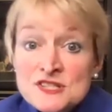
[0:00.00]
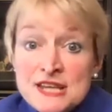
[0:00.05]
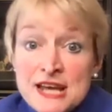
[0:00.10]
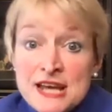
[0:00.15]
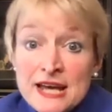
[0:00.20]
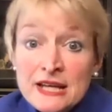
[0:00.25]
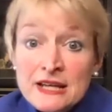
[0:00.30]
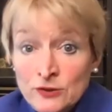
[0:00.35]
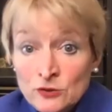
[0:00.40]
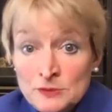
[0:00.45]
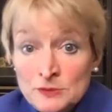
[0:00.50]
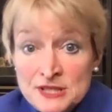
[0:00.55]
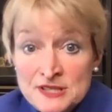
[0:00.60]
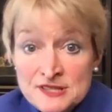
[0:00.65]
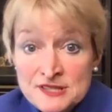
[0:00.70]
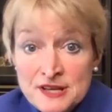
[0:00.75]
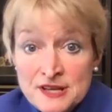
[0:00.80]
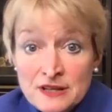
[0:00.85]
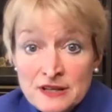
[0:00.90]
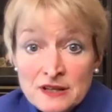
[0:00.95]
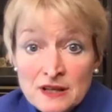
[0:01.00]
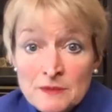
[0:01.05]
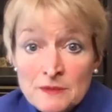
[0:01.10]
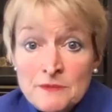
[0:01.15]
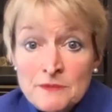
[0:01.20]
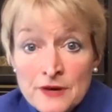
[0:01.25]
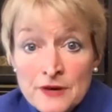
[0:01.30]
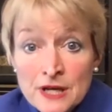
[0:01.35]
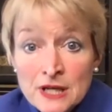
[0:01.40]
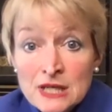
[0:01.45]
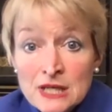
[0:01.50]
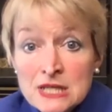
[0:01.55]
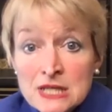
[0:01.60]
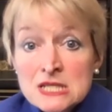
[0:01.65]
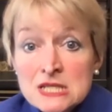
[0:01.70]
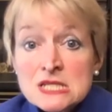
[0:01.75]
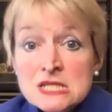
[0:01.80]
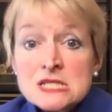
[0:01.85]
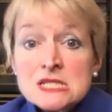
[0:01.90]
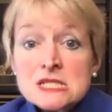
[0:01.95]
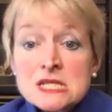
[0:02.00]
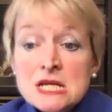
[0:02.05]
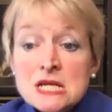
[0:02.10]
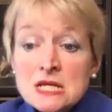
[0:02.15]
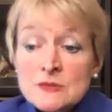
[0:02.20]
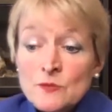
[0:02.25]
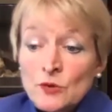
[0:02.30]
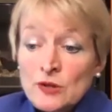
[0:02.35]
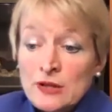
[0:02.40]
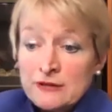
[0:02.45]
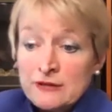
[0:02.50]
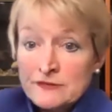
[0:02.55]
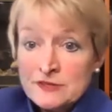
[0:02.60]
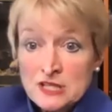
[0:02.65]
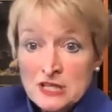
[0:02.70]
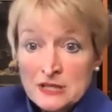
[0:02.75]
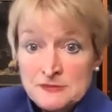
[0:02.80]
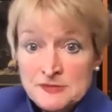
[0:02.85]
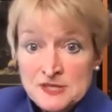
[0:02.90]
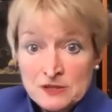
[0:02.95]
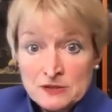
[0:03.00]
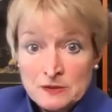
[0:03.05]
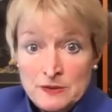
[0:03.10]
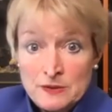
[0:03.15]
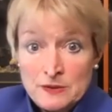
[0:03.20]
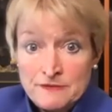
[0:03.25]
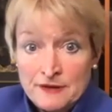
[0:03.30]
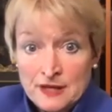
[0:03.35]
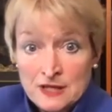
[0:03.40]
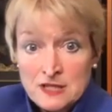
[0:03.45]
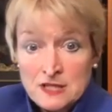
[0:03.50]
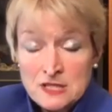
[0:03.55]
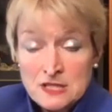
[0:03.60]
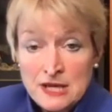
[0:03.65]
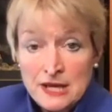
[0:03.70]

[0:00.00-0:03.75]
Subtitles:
way I normally set it up, Frank, is we'll have a time zero event.